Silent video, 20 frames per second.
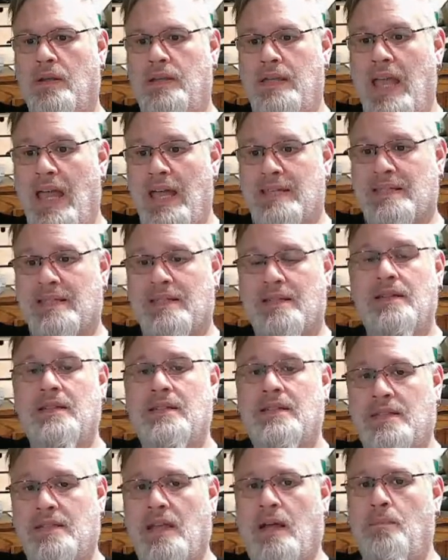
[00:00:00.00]
Yes,
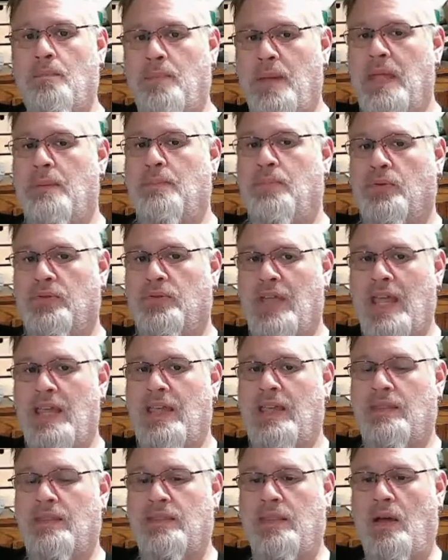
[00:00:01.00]
some people
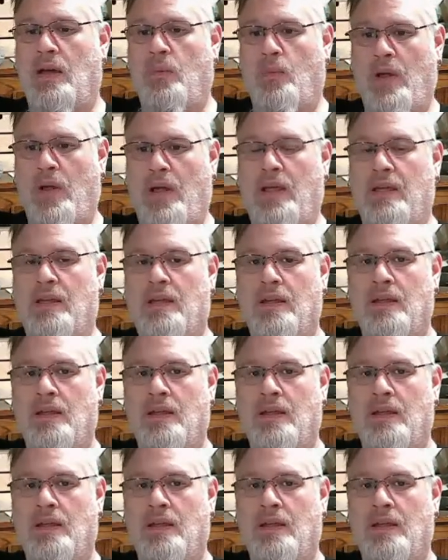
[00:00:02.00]
take it that way.